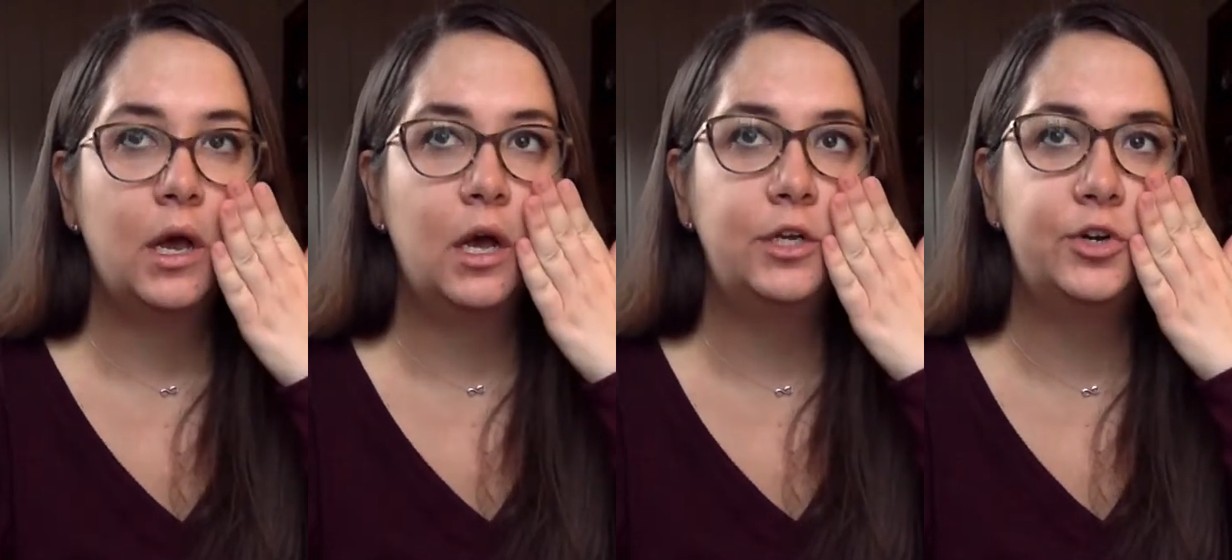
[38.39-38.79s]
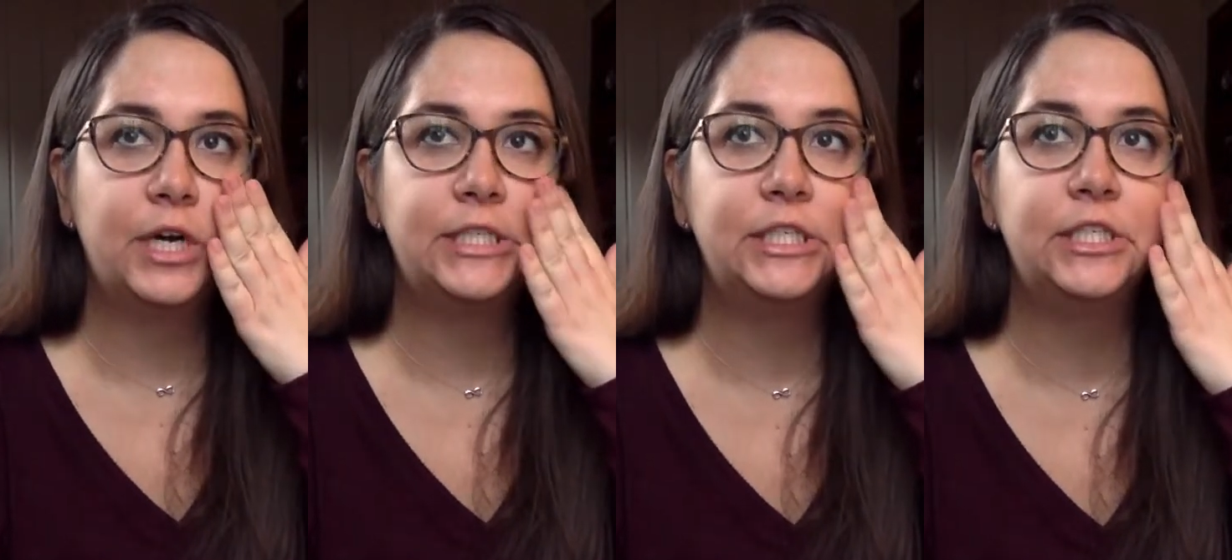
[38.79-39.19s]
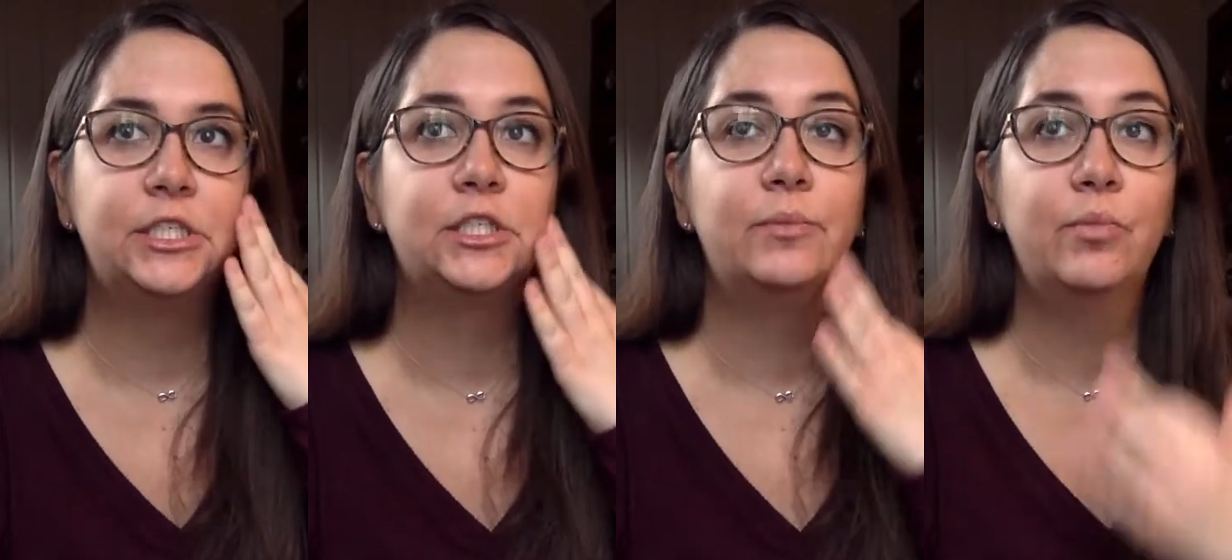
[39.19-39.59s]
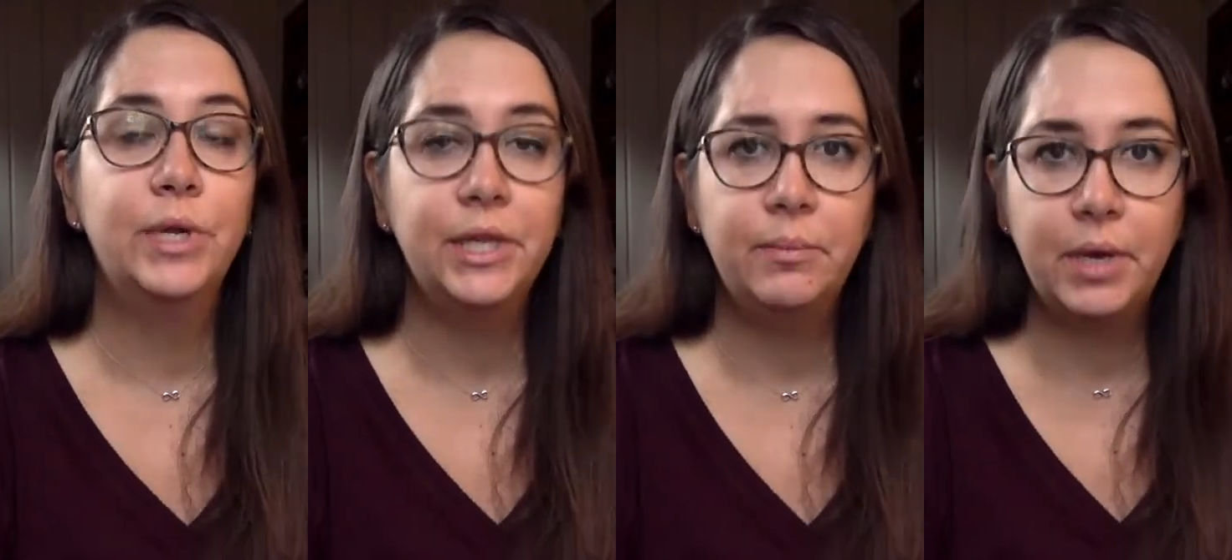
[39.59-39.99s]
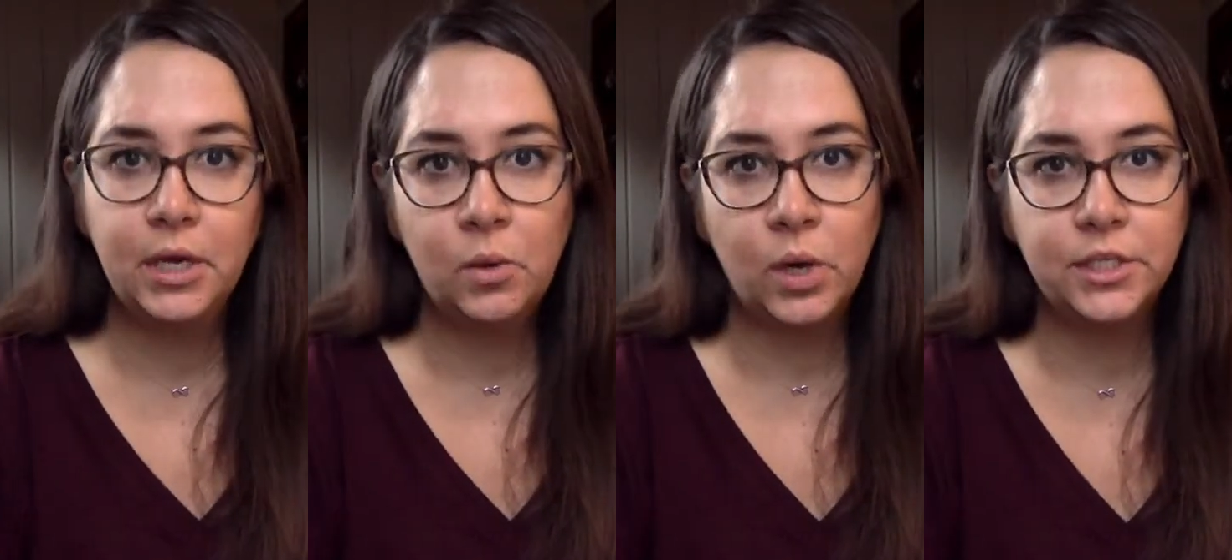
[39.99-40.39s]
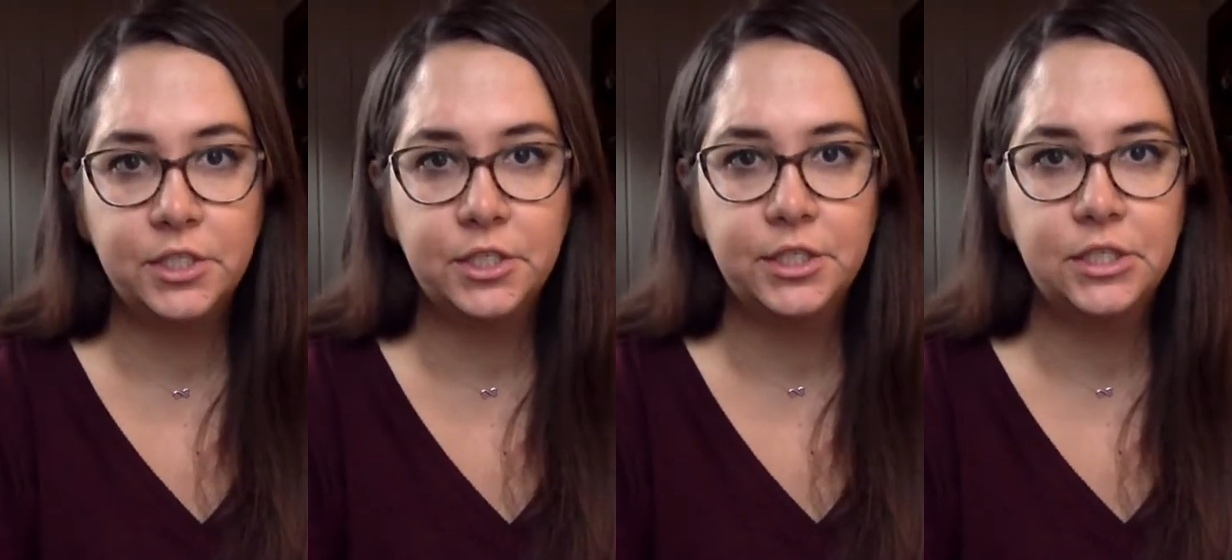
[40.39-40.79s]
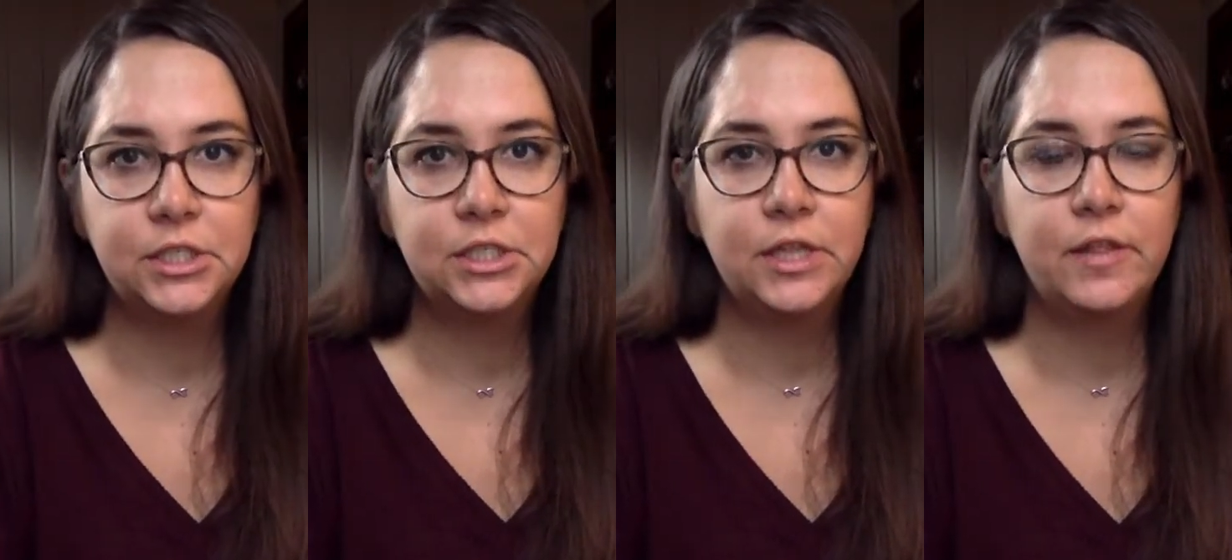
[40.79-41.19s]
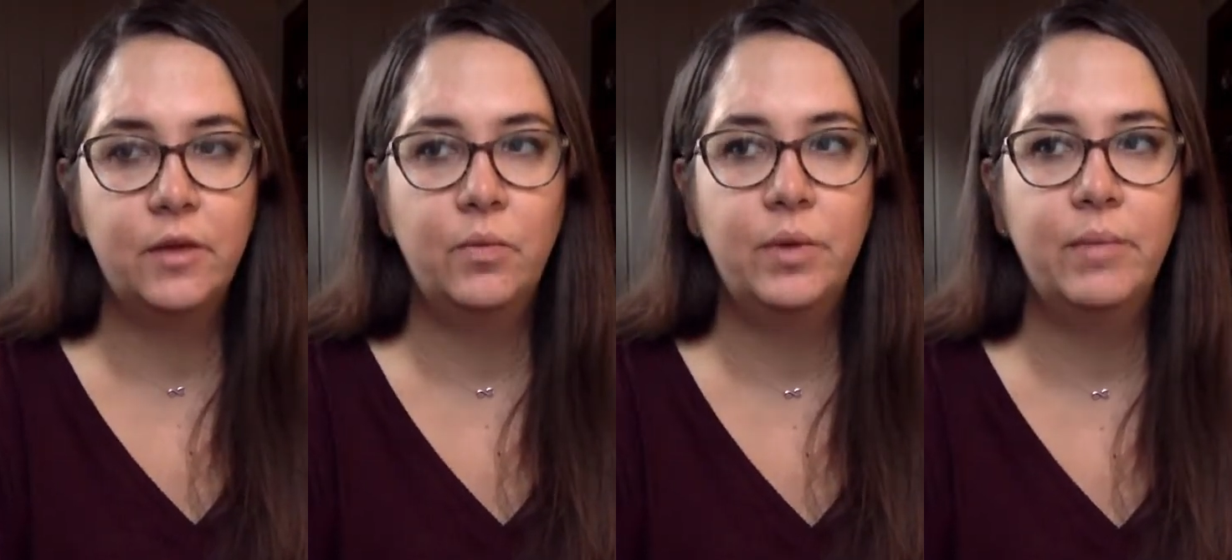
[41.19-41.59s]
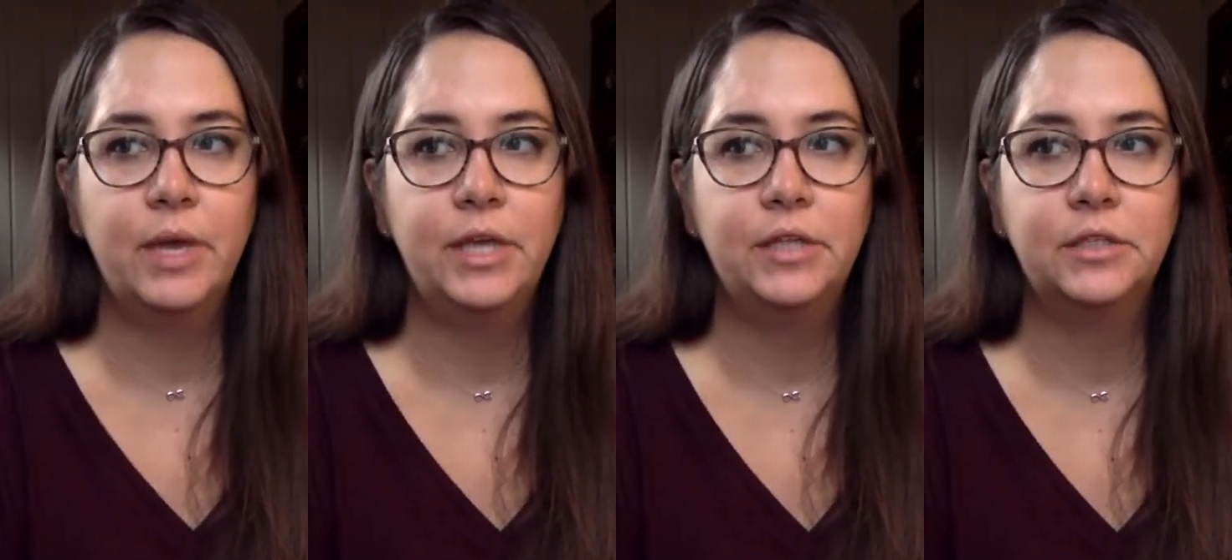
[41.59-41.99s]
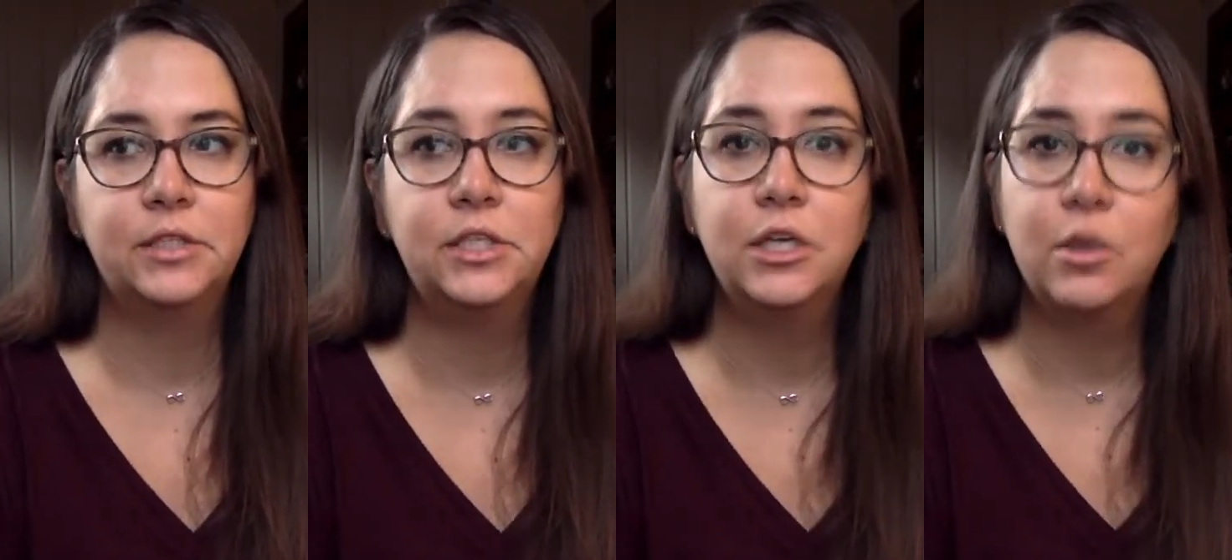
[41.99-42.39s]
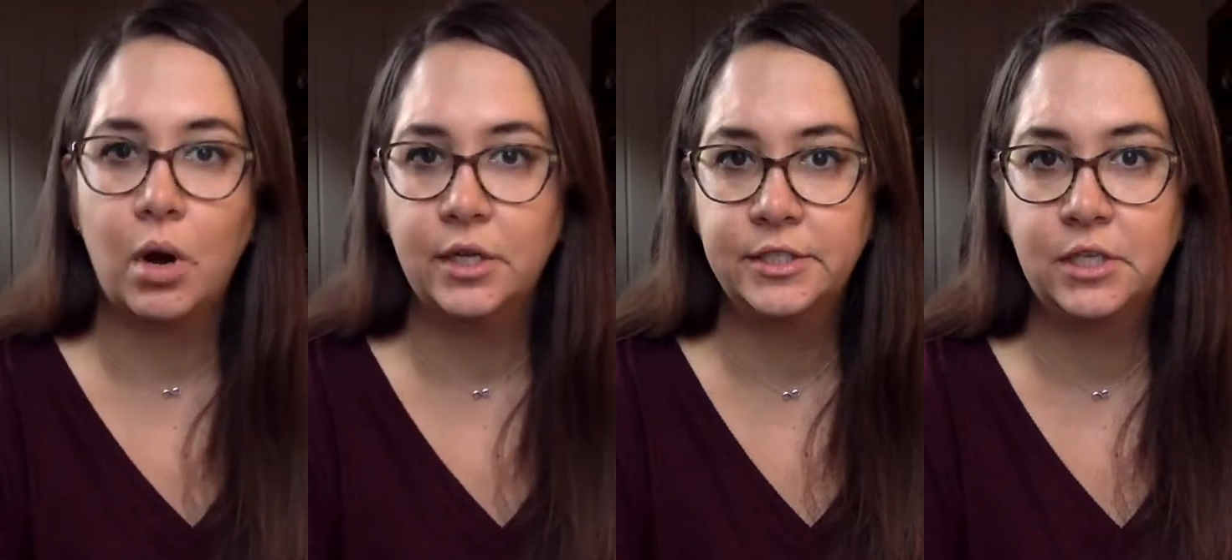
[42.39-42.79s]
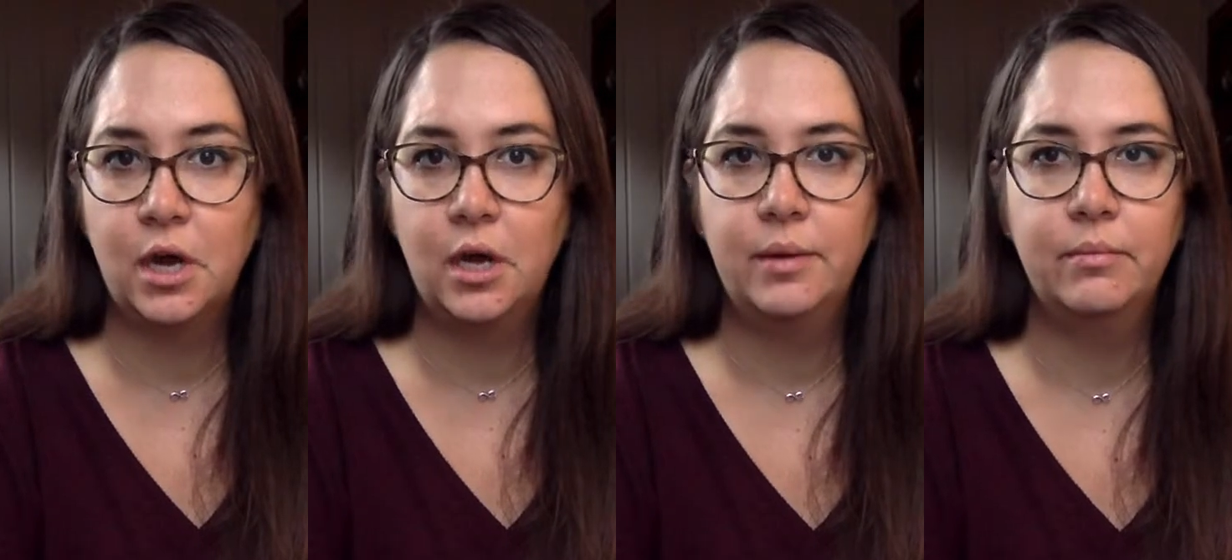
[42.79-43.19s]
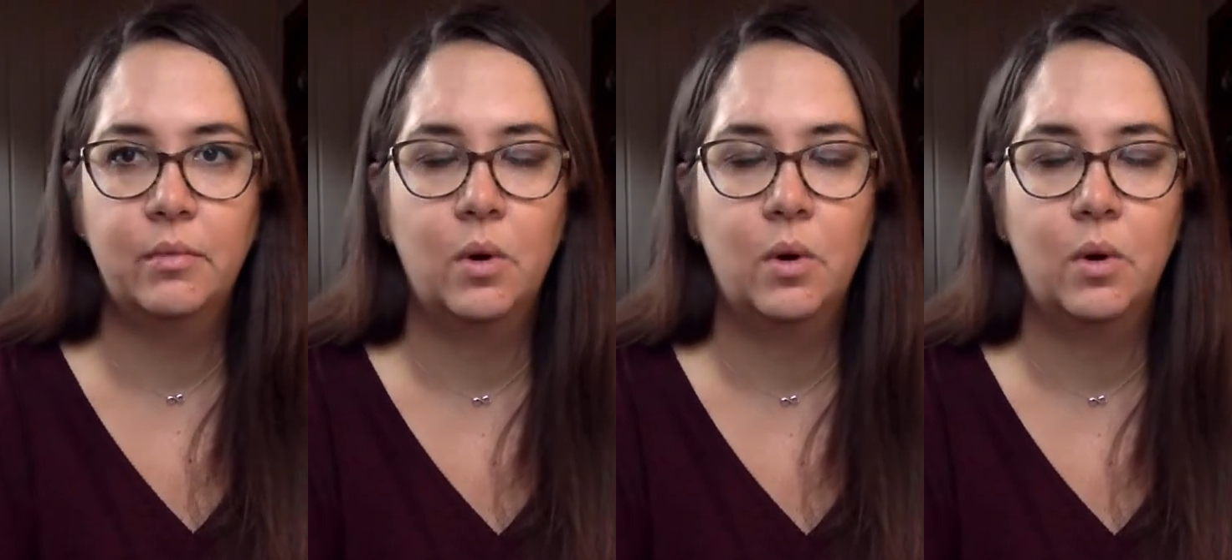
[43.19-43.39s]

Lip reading: addresses some really big questions that we might see across time